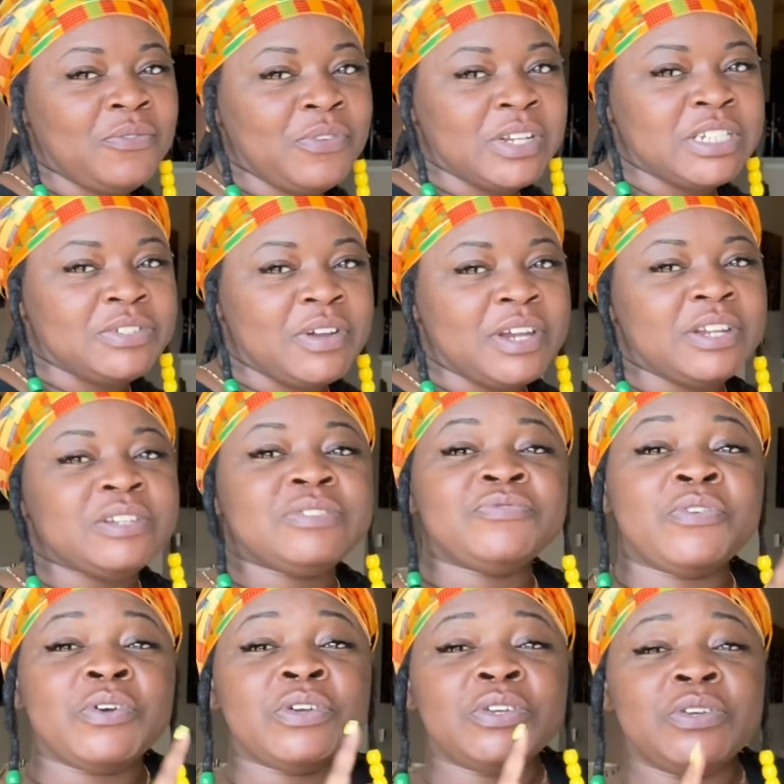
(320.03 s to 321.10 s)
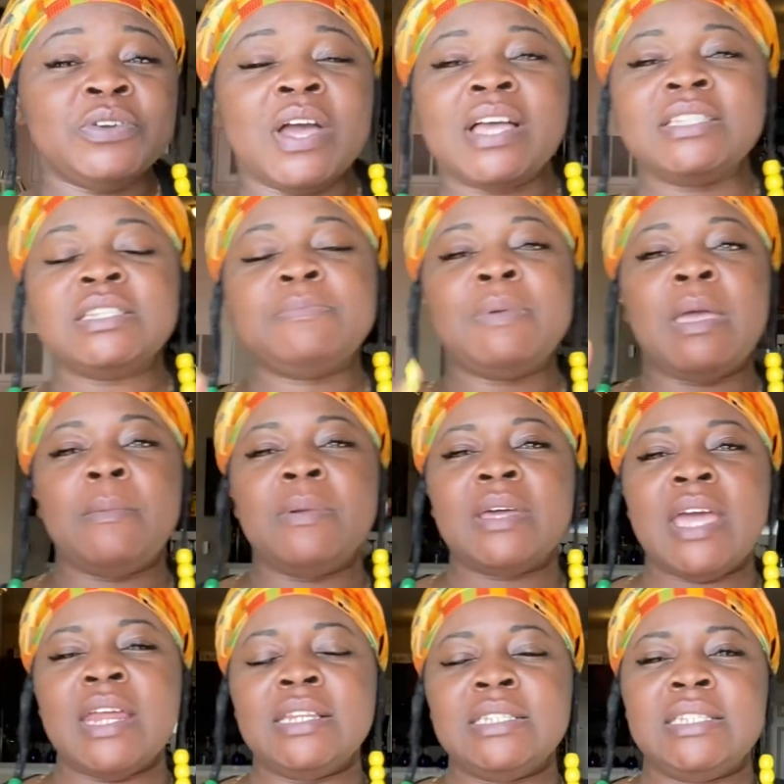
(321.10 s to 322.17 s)
refrigerator for you guys to be able to
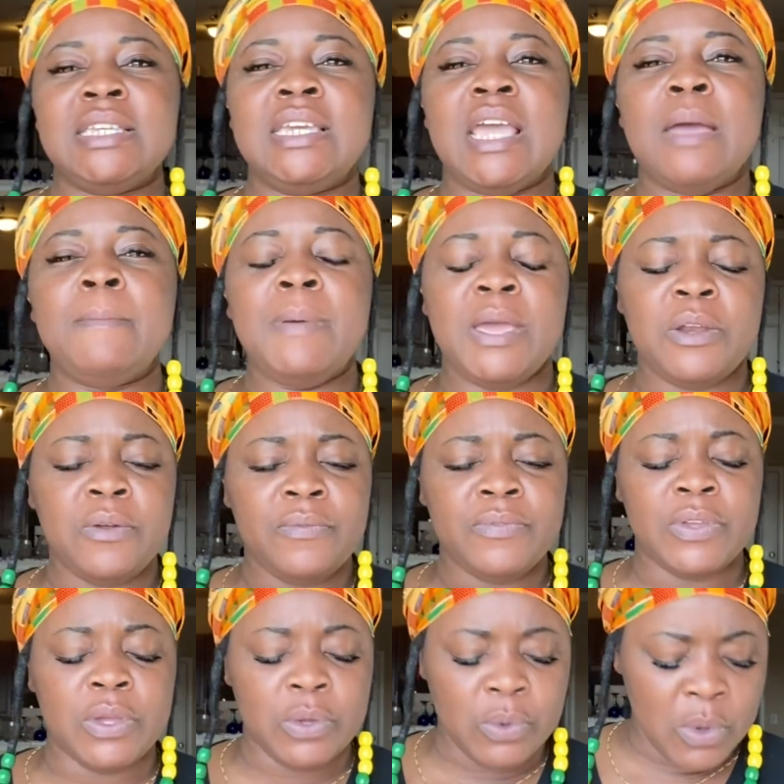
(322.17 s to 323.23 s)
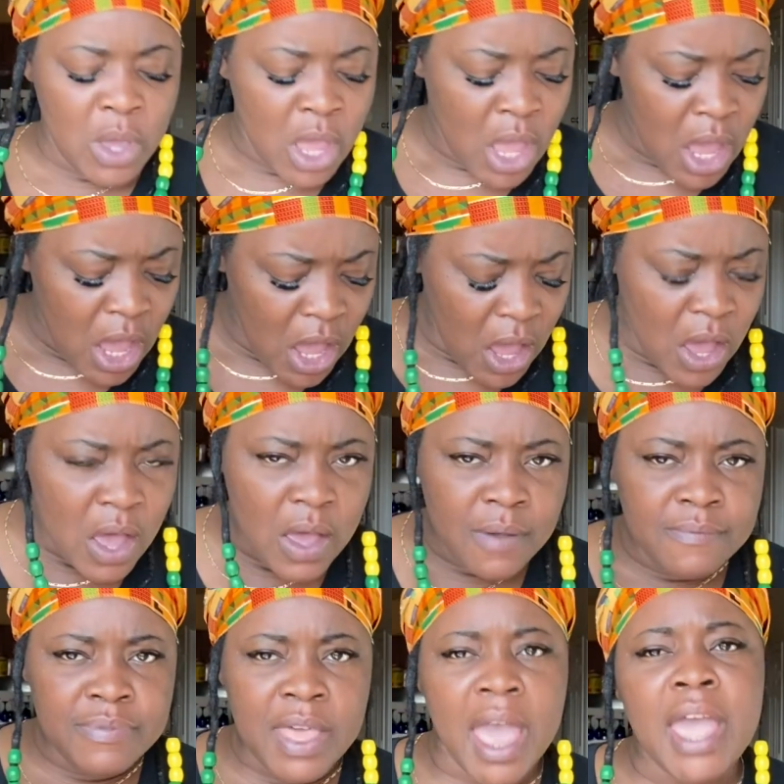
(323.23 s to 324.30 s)
kind of see a better view
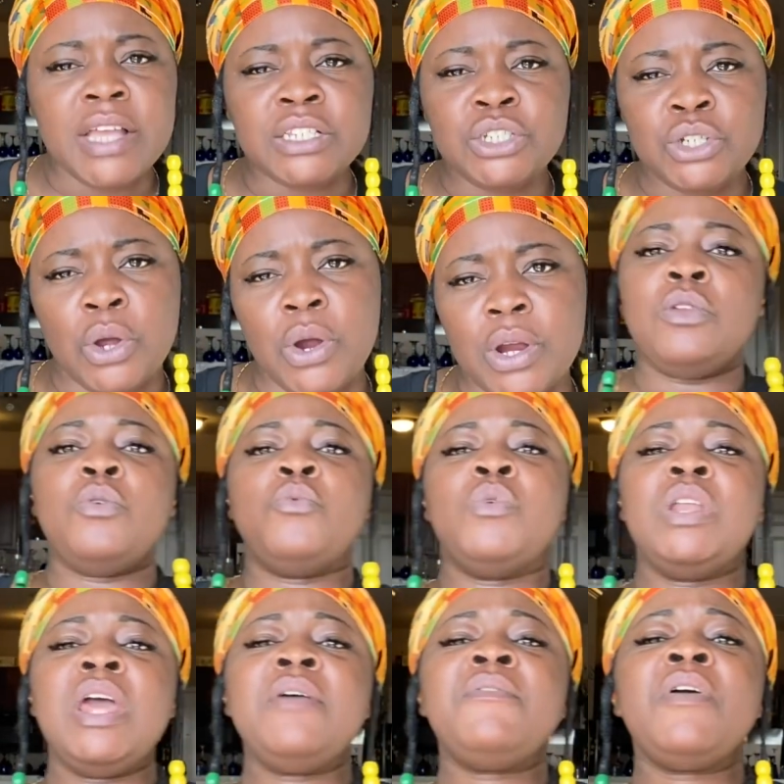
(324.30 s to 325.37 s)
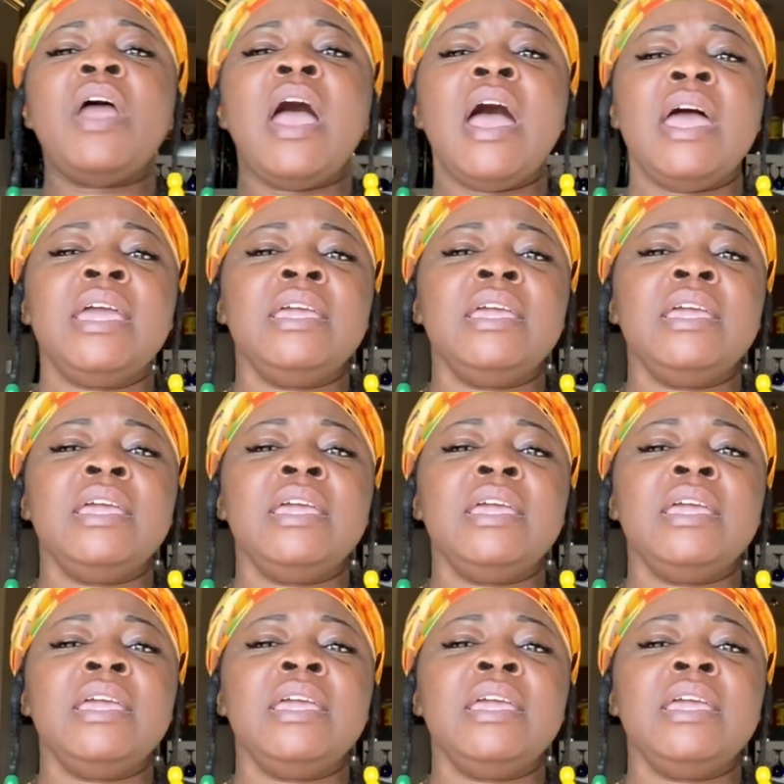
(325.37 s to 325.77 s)
of that chart. Whenever I